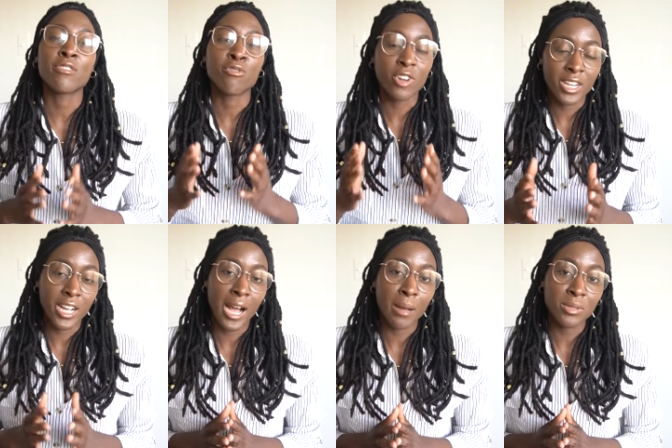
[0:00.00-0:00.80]
to run
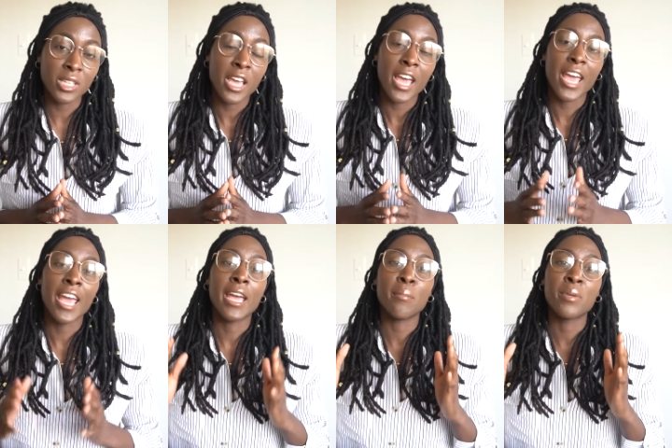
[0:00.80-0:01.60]
comps
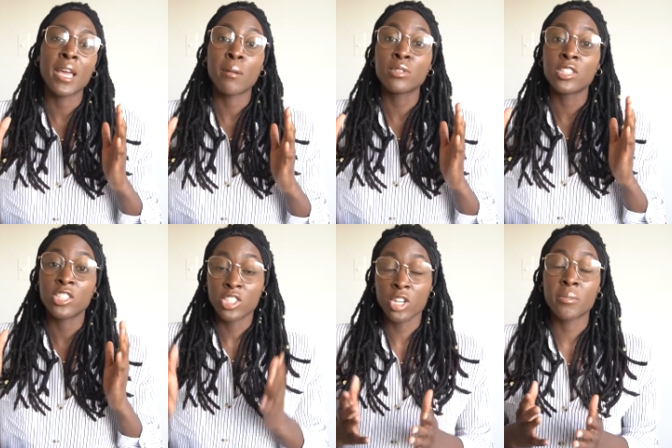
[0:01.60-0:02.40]
and be able to
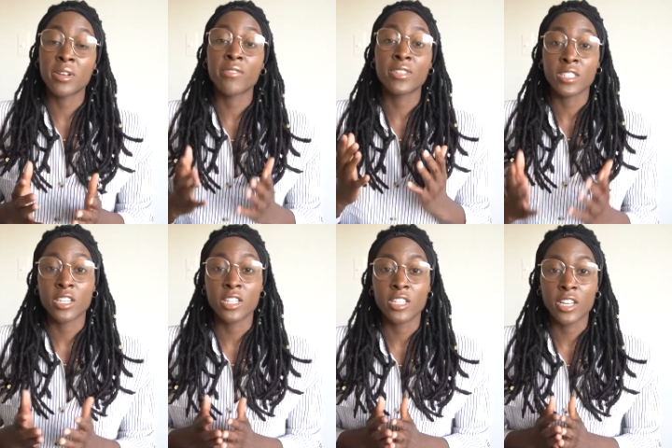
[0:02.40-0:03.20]
determine if it's a
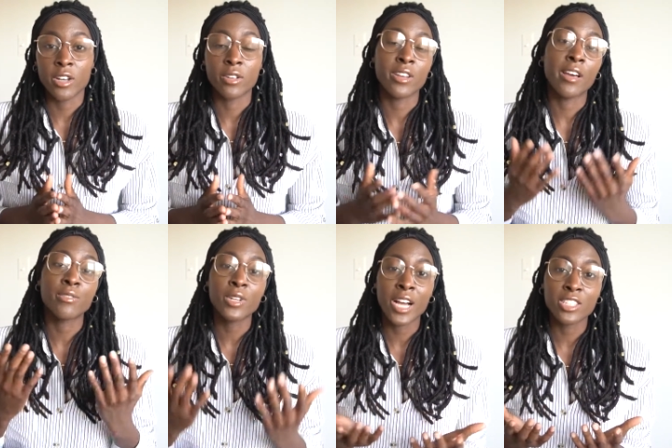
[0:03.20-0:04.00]
good deal. Now, if
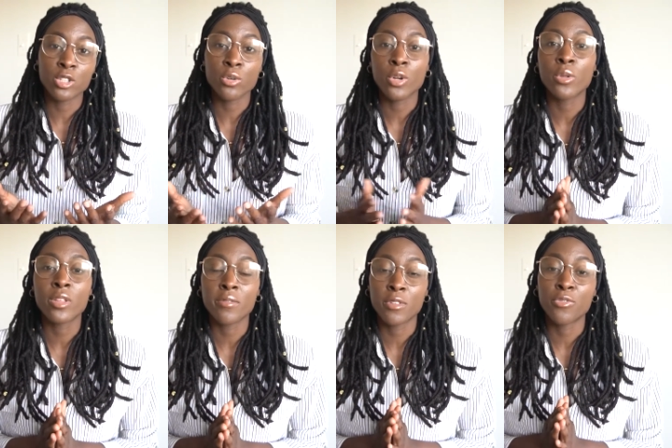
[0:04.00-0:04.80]
you guys don't know
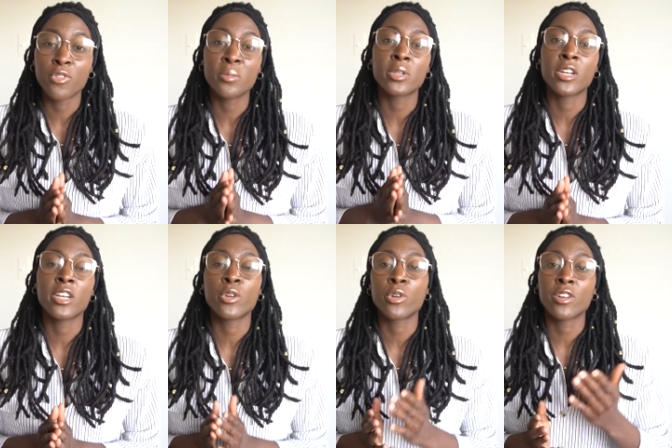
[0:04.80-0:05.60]
the, the formula
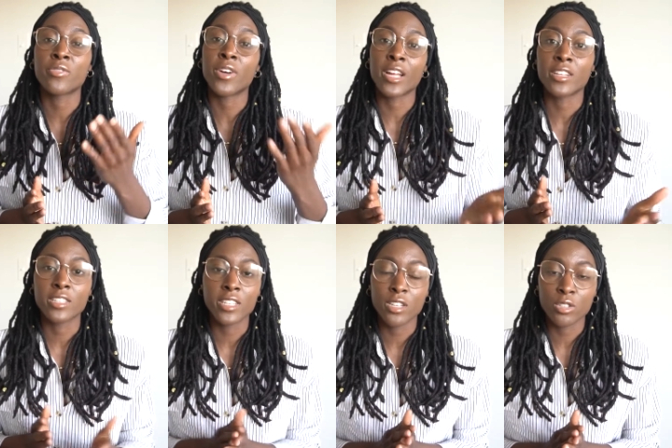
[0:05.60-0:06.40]
in order to find
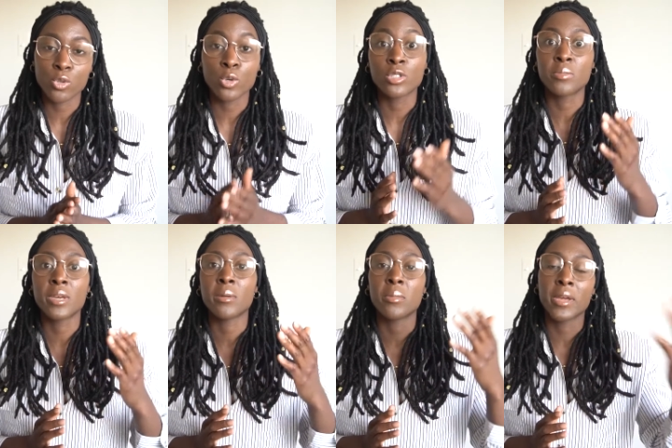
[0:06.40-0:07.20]
good deals or to
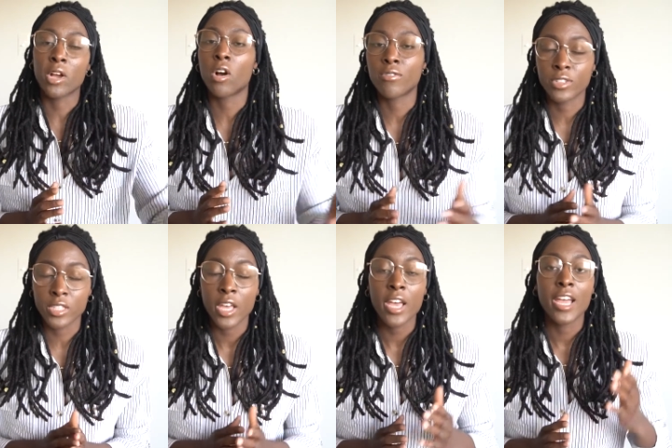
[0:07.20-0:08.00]
be able to make
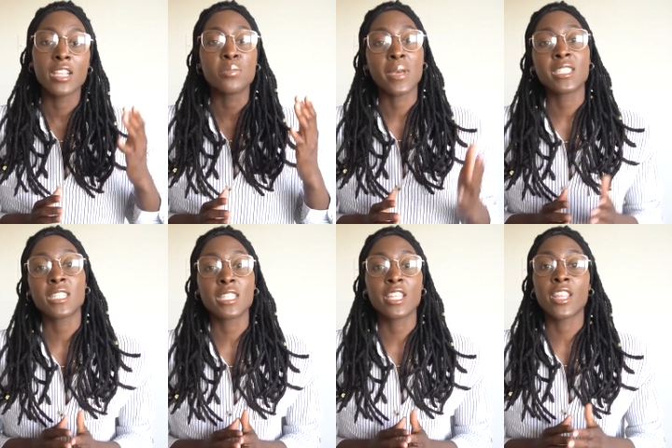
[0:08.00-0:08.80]
offers, it's
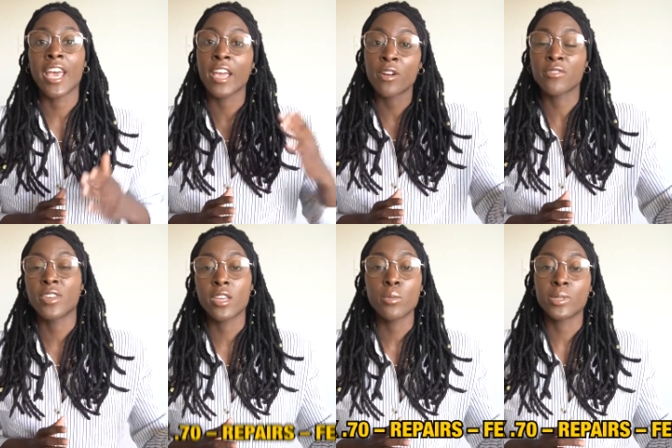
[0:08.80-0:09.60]
basically the
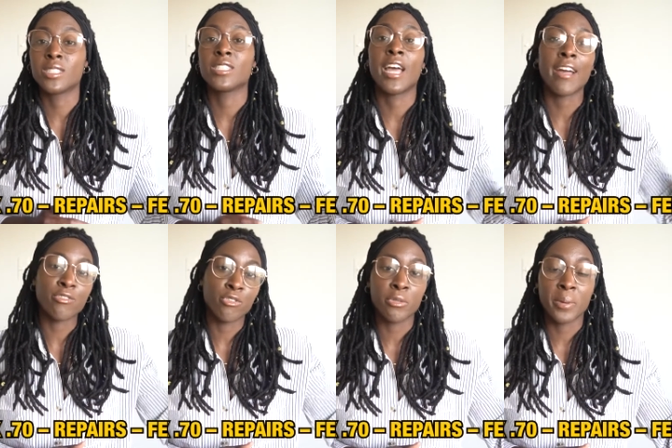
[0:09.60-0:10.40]
ARV, which is the
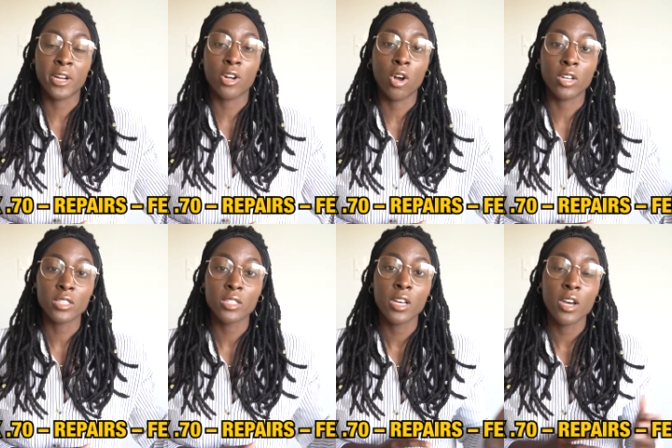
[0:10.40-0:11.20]
after repair cost